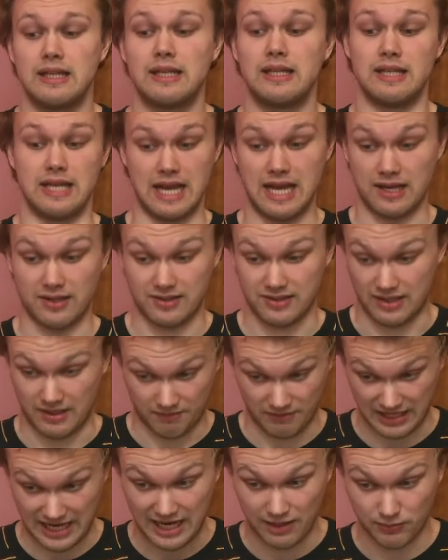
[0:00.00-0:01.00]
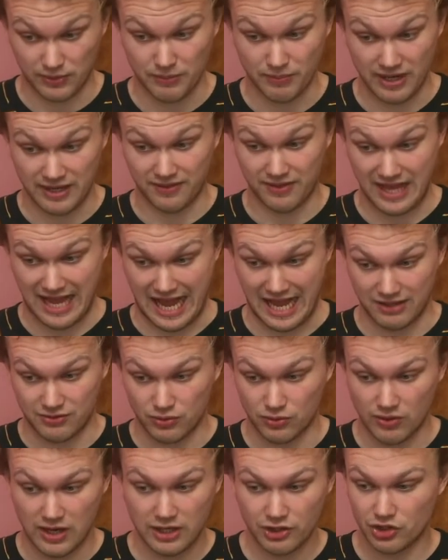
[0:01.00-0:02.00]
Yes, I'm glad we read that,
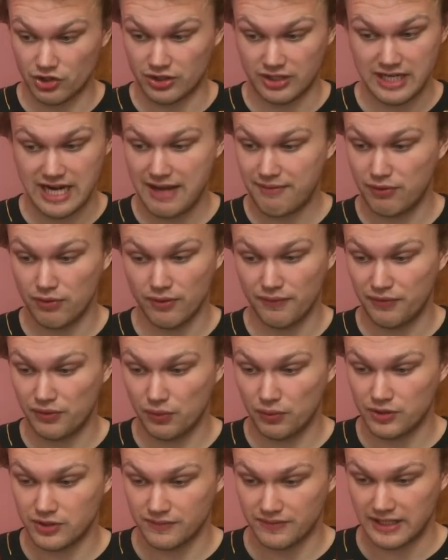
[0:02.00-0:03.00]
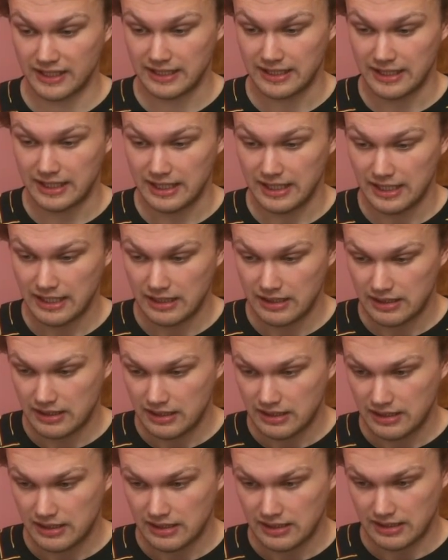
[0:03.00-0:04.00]
or I should never have thought of it.
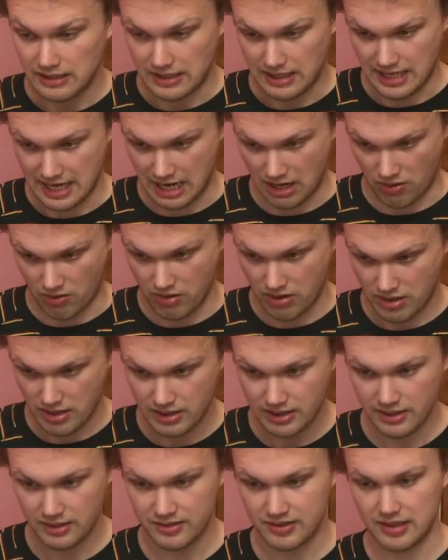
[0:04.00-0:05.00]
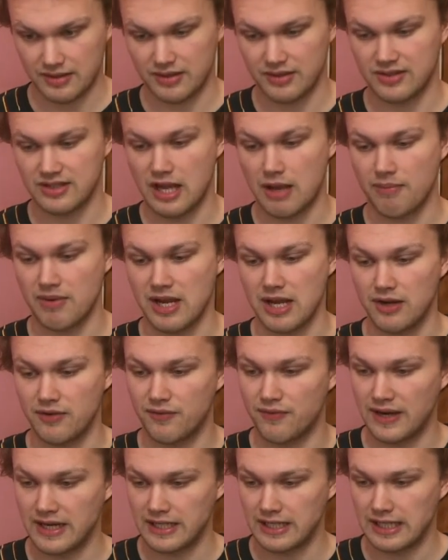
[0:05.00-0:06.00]
Now, said the Samiad
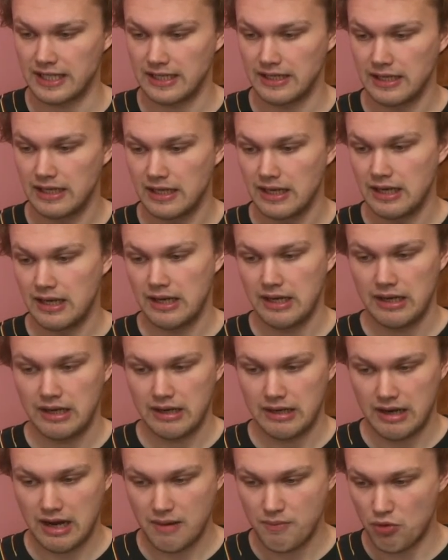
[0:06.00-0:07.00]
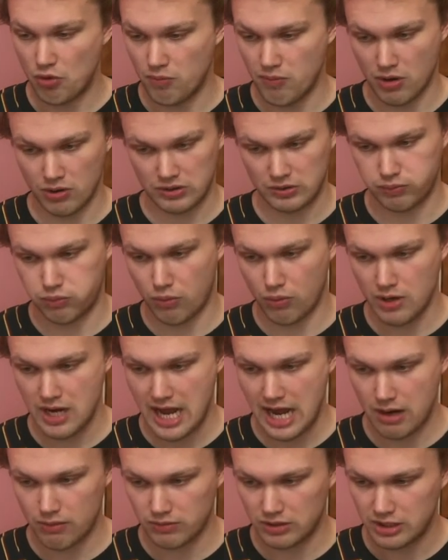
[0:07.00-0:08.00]
faintly, I'm almost worn
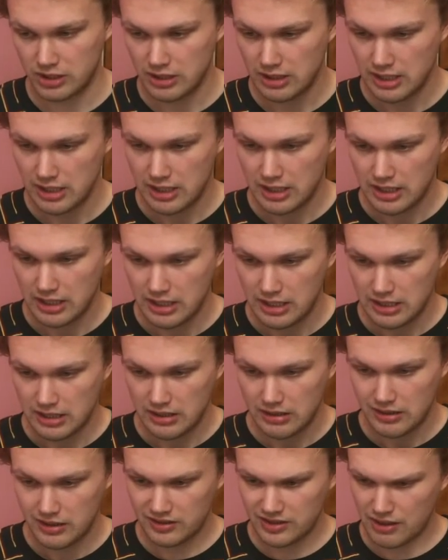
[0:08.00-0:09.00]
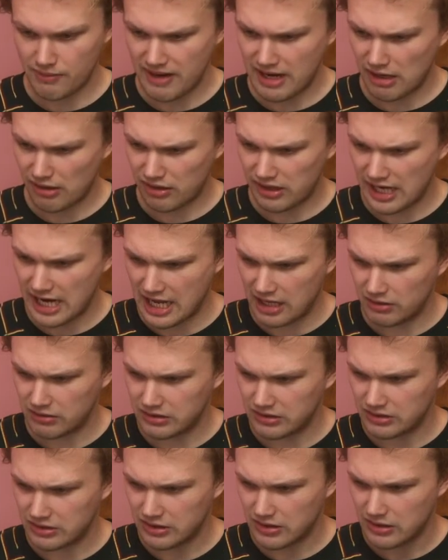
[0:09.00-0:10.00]
out. Is there anything
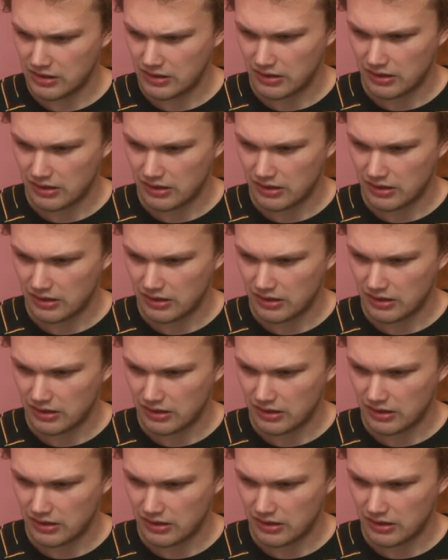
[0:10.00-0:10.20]
else?